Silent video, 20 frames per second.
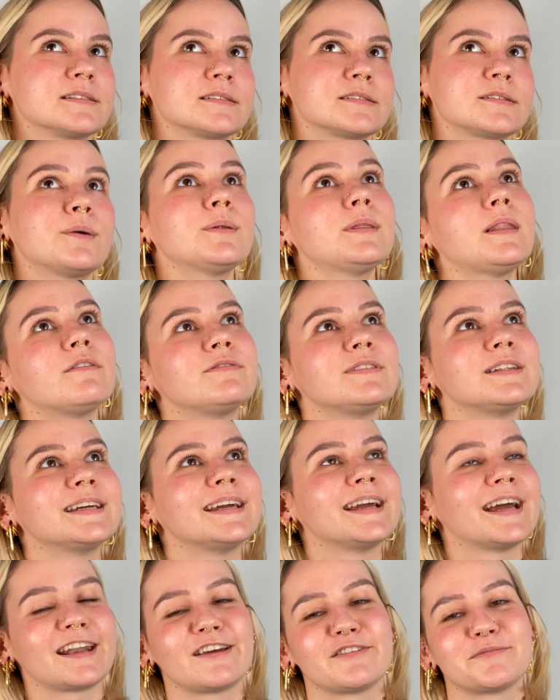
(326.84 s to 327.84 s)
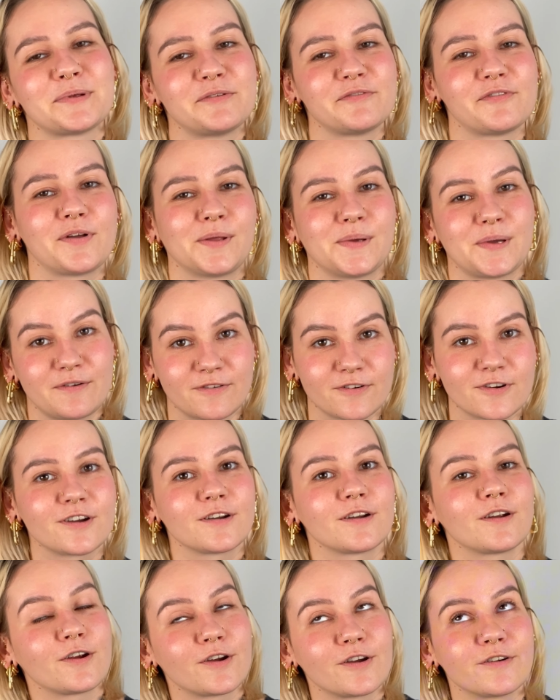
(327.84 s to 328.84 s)
so lovely and I've been following for
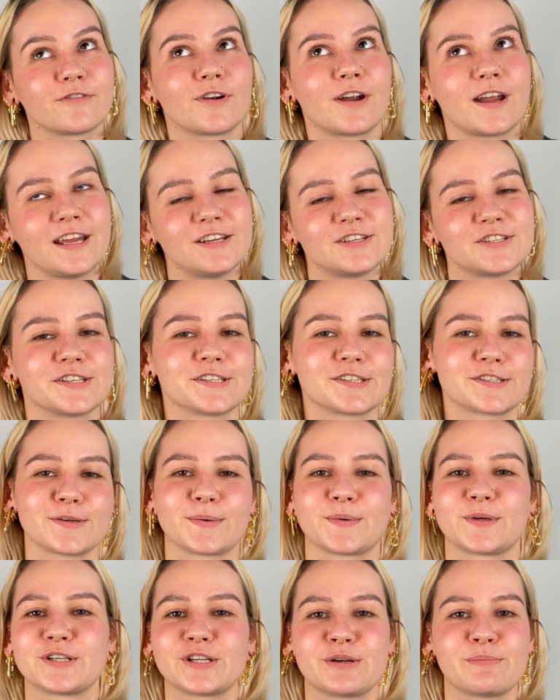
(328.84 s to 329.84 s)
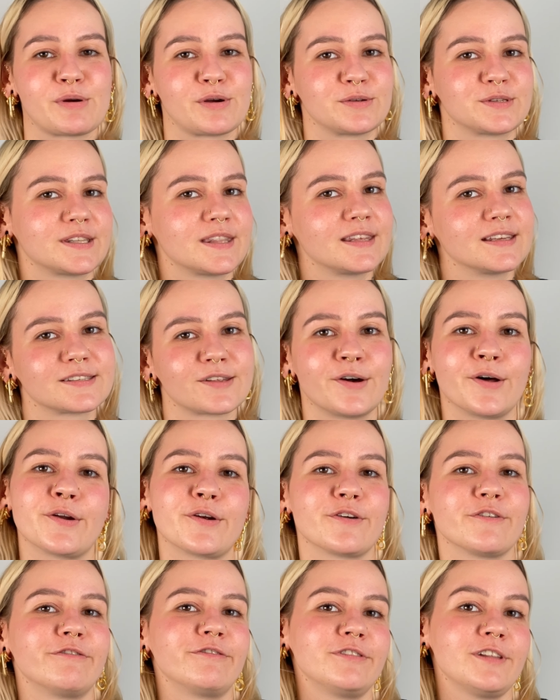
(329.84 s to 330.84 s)
her for ages. So when she posted this on
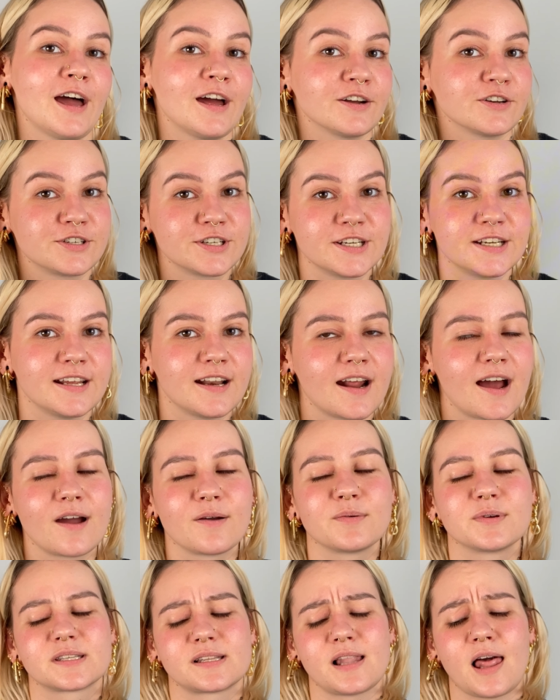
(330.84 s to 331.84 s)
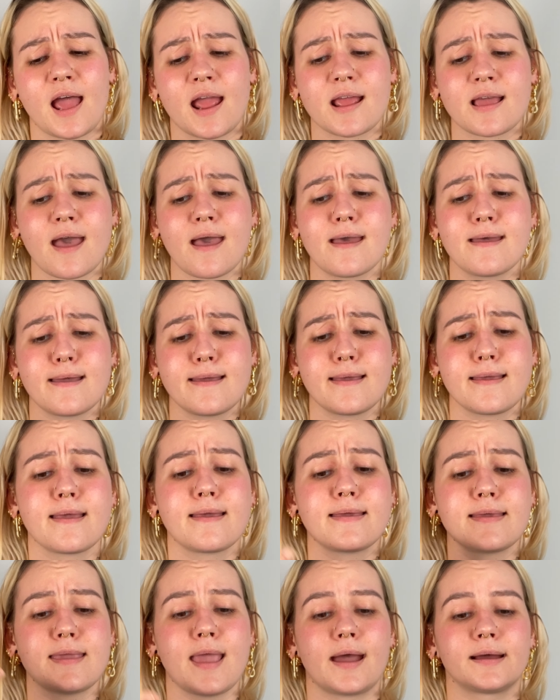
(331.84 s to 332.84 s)
her flash sheet, I was like,
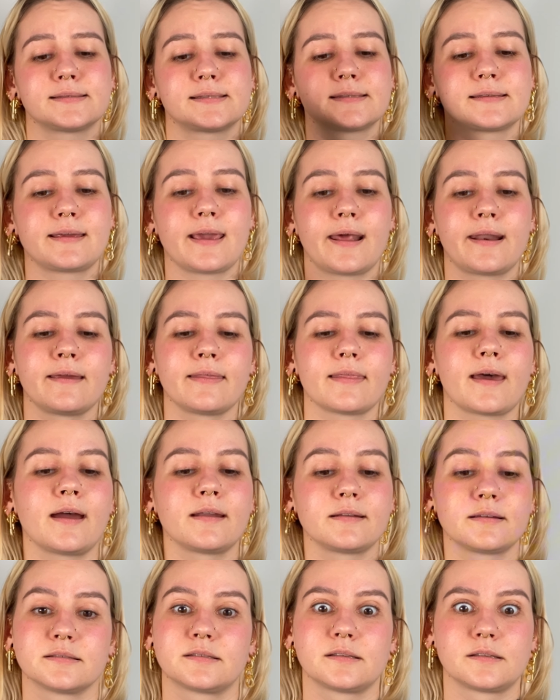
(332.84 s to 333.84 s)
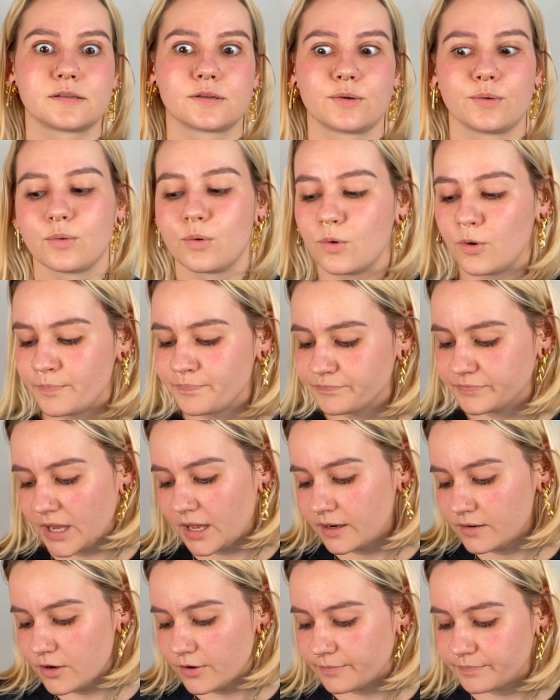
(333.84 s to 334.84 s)
yes, getting that because it's so cool. I
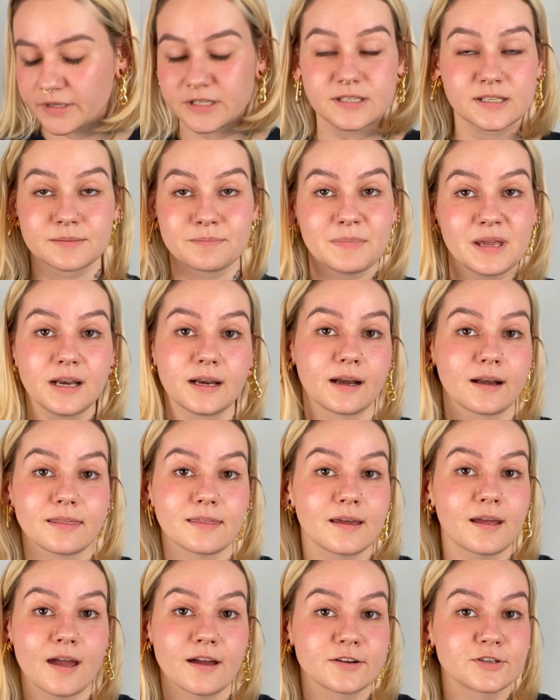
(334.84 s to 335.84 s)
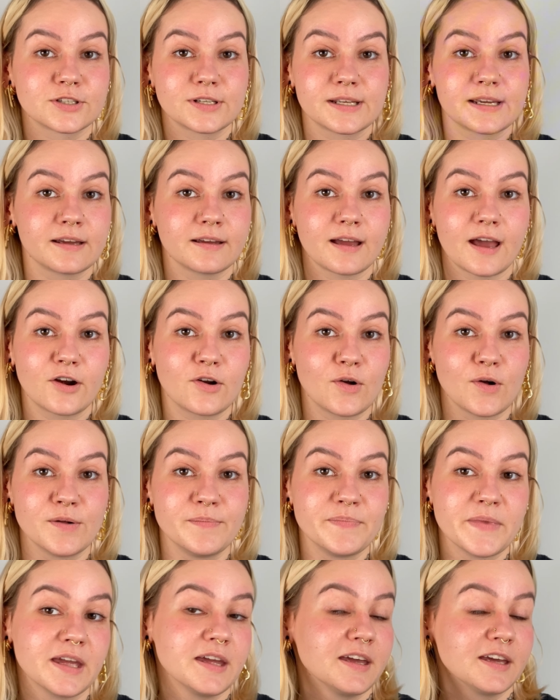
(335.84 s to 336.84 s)
don't know, it doesn't mean anything actually at all.
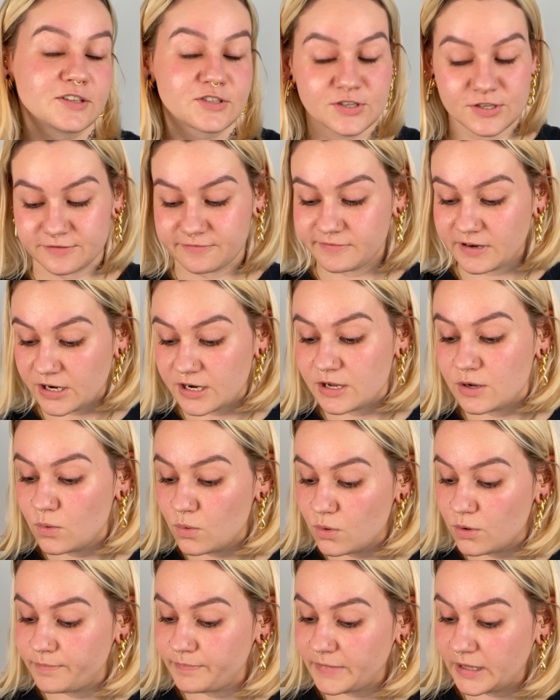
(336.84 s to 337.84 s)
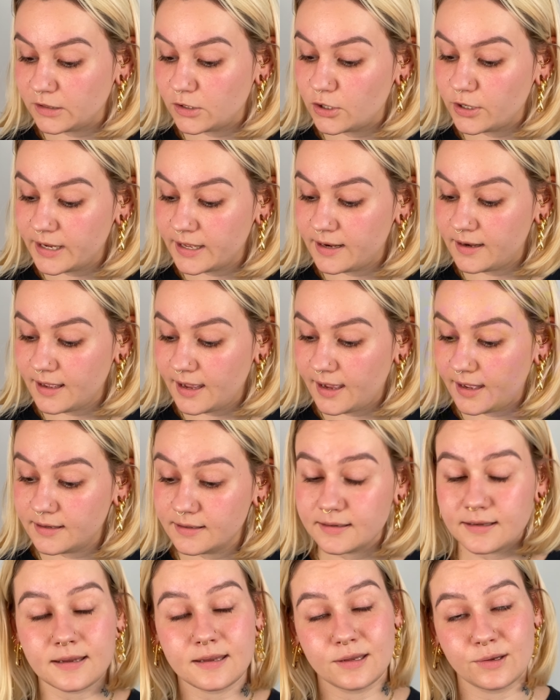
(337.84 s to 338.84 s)
It's just very cool looking and
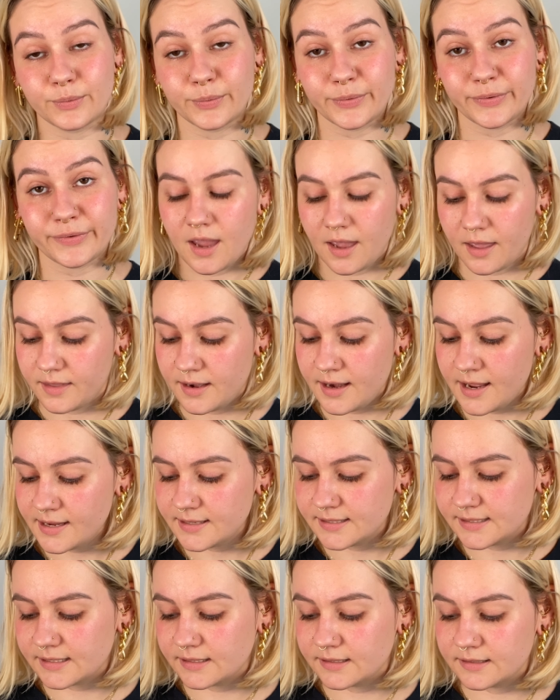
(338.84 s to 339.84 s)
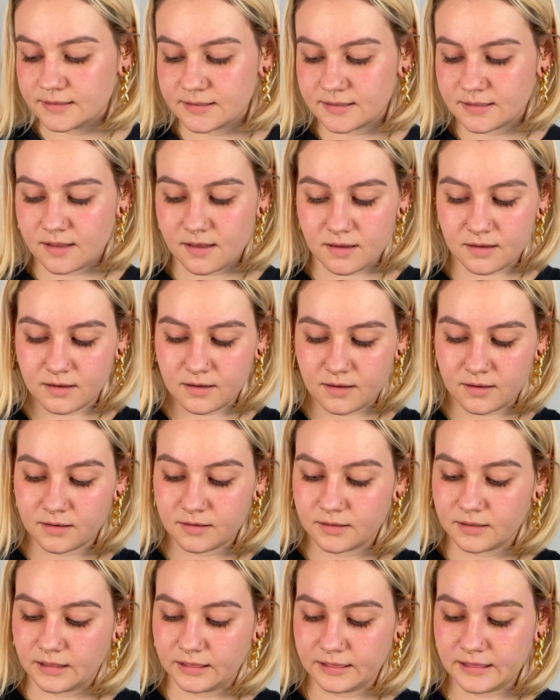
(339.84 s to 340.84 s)
cute. Next is the
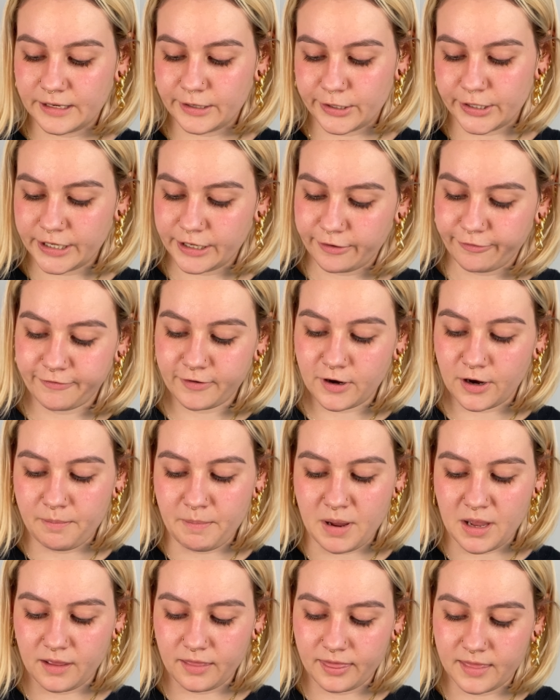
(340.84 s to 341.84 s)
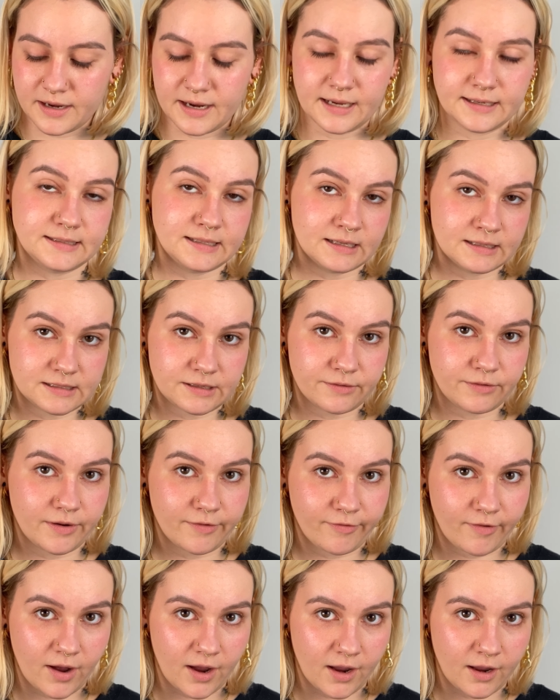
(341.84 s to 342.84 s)
lyric from the
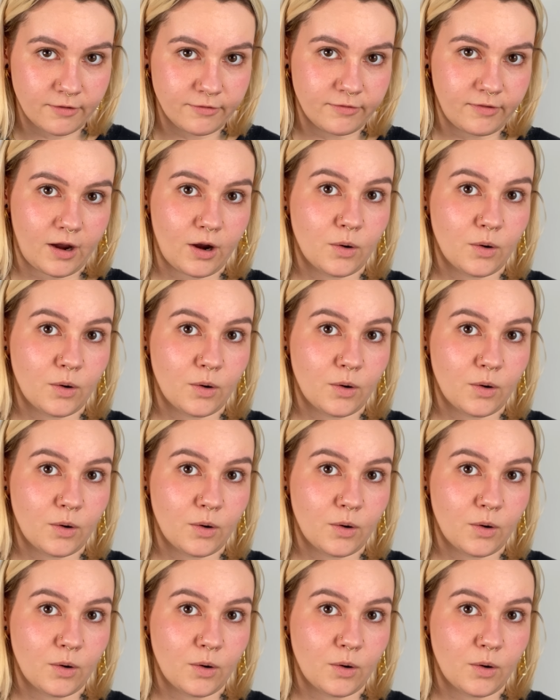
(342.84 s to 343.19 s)
1975, I